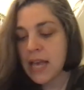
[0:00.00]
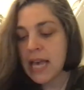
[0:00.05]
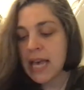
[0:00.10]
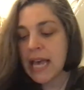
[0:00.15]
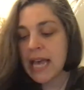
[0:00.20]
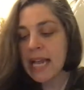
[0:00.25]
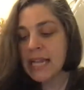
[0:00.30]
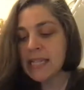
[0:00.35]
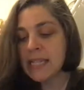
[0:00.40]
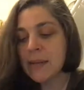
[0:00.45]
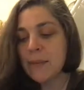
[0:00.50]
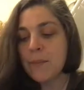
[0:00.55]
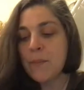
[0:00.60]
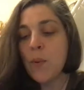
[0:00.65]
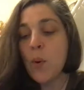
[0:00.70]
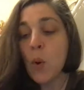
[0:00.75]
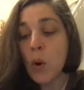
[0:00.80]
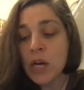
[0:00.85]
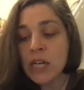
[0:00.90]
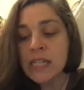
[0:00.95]
It's
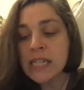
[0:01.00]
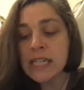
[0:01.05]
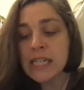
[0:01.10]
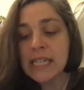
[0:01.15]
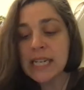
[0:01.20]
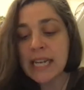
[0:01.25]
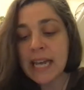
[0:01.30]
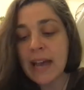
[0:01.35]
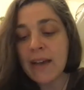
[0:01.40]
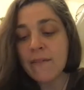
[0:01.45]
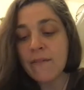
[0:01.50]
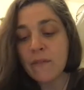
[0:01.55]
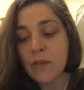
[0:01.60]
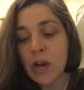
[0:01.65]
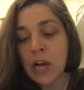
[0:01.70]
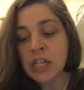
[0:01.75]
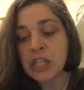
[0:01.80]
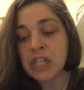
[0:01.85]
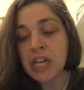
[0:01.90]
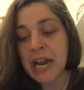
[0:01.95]
important to get
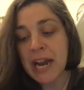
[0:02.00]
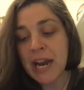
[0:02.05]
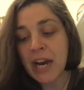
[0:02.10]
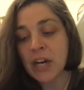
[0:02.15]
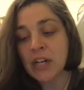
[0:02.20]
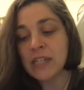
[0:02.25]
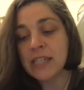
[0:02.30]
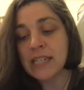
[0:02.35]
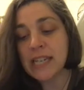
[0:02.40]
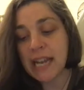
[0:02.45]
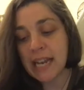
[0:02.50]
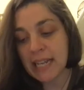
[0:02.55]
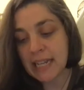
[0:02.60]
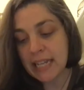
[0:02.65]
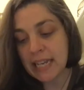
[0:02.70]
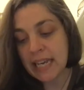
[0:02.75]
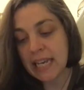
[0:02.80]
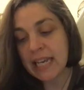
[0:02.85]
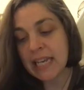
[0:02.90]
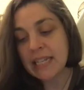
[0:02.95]
fresh air
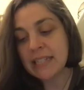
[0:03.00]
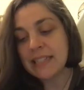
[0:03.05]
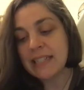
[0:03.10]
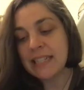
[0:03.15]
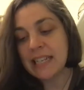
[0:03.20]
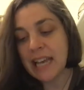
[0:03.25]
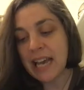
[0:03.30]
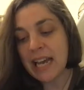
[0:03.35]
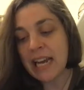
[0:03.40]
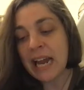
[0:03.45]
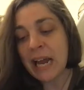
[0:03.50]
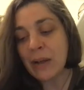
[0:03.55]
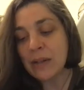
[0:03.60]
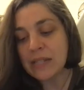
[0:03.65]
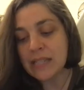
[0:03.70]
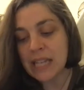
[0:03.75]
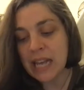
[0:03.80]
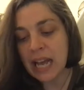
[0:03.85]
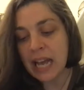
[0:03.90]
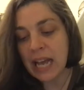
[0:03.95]
daily. Get
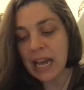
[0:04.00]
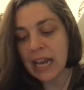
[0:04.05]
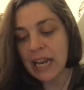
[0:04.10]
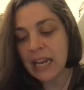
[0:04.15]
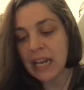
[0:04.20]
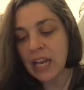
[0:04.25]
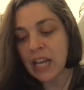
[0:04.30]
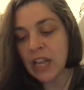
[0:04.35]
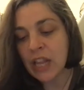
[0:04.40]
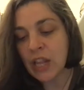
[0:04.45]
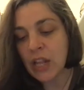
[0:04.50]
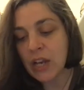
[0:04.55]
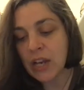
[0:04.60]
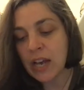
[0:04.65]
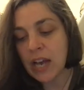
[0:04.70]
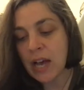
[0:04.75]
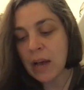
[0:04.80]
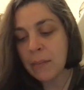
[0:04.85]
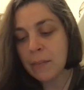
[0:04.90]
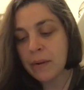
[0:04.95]
outside, look
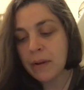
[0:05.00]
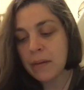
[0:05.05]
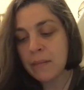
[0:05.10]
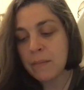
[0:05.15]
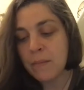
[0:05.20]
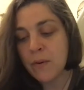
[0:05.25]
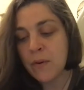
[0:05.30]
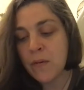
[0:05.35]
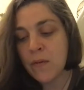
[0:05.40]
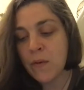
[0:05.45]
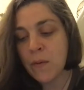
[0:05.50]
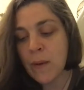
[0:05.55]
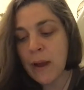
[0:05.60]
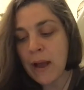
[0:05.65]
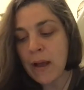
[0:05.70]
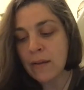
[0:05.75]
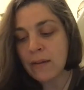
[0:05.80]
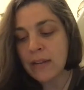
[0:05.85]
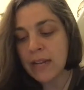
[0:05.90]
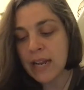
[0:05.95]
up, move
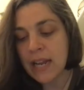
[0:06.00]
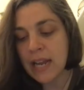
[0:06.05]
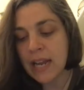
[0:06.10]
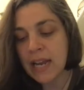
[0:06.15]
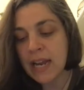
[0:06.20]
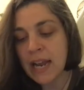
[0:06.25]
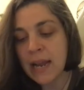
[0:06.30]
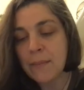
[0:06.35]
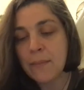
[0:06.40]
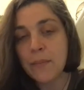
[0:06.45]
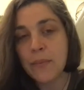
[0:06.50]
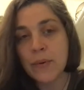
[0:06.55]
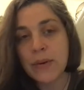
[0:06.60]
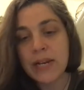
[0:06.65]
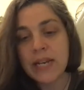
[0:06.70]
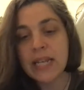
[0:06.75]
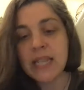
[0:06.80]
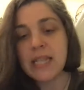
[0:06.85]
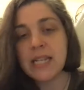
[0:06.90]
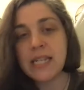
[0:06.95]
around in it, and
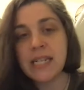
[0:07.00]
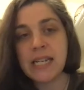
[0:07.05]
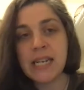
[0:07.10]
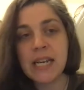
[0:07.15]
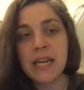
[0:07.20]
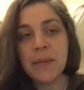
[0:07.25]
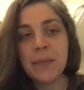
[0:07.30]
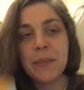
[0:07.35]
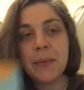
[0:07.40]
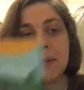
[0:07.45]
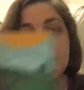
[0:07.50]
breathe deep.